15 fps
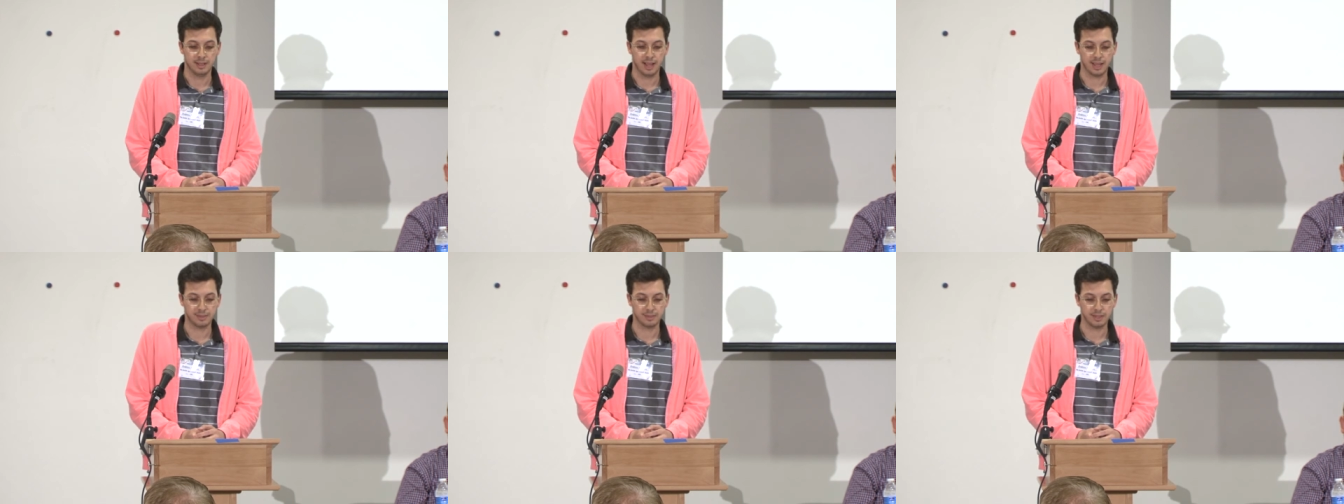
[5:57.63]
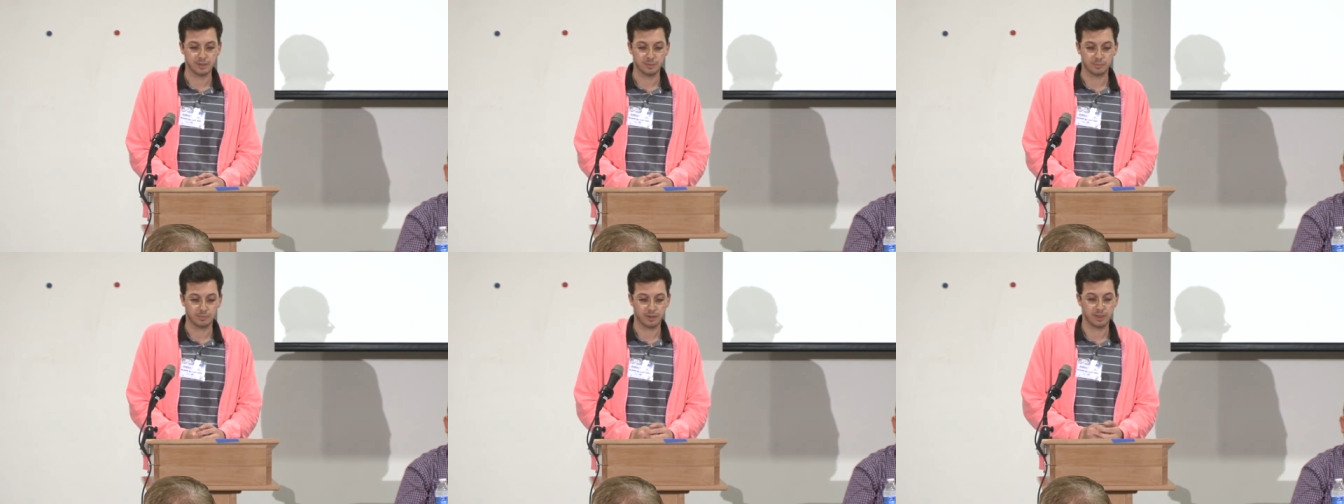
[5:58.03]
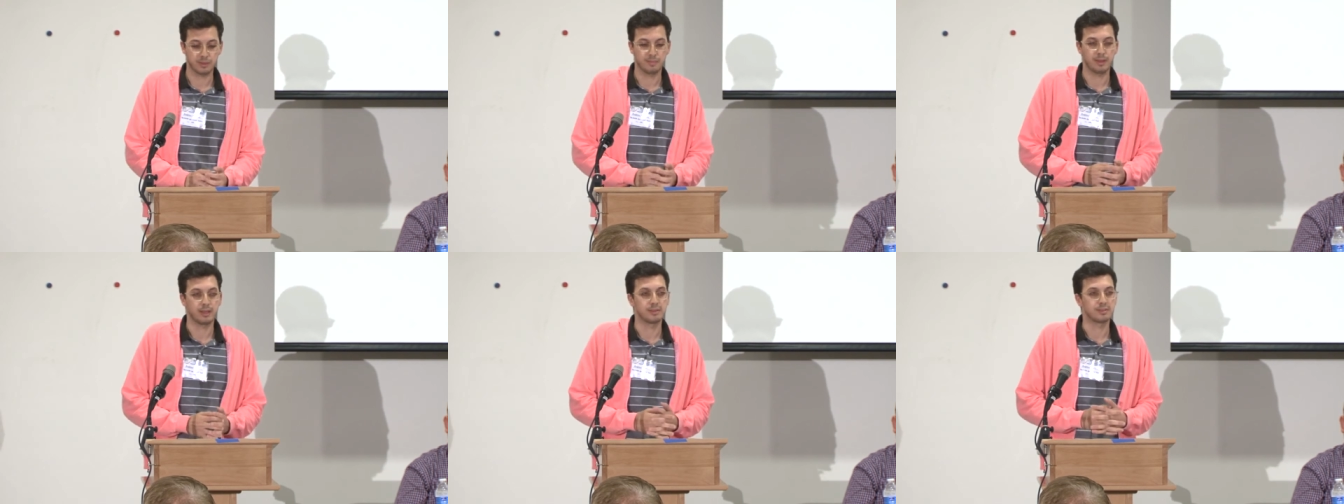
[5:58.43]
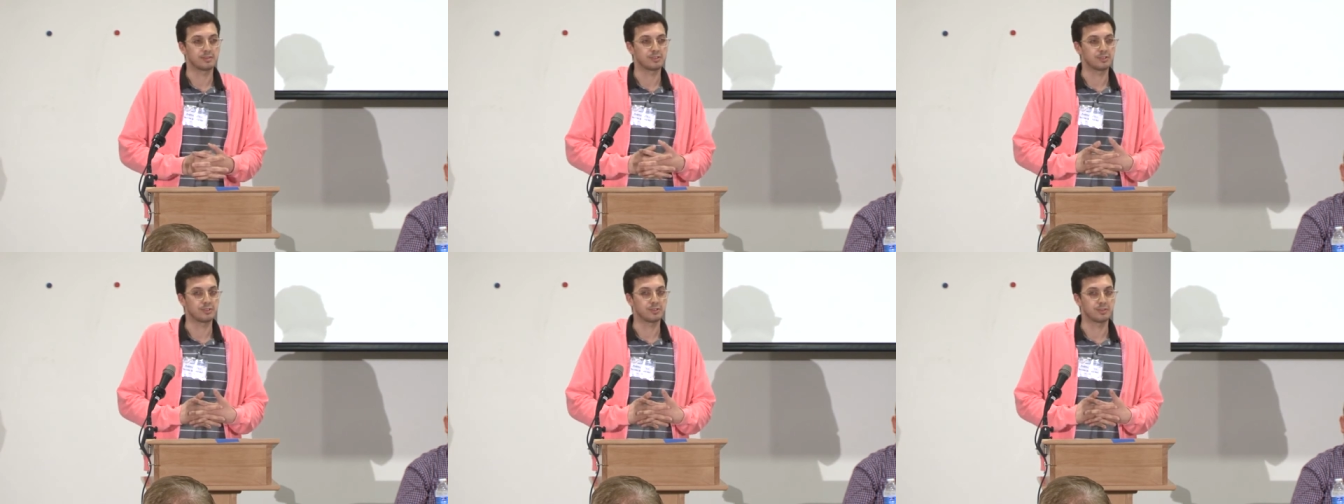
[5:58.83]
I think one of the men
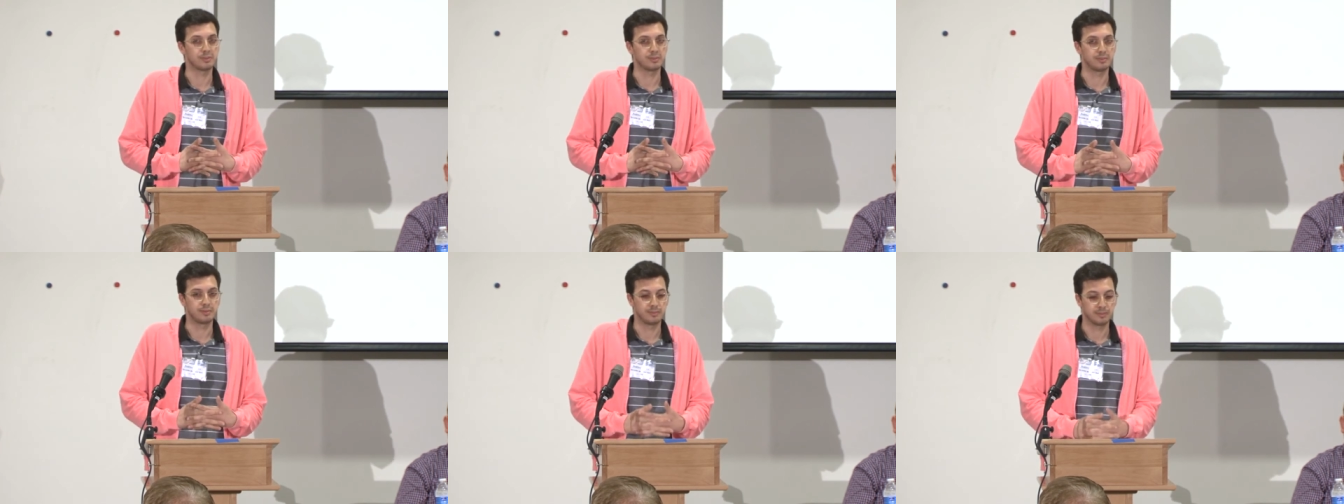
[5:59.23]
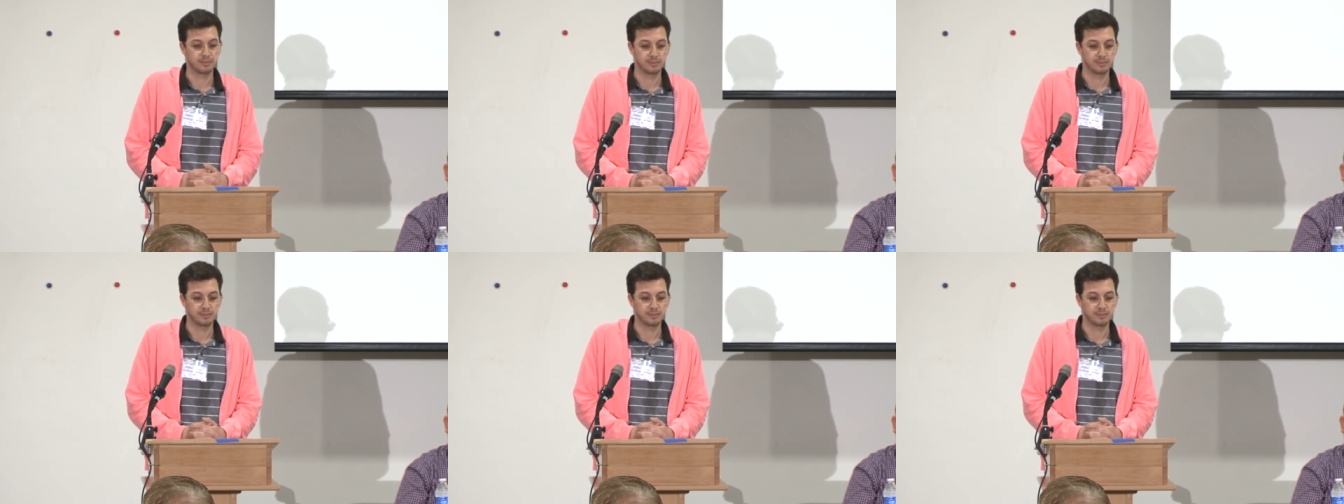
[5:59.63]
sued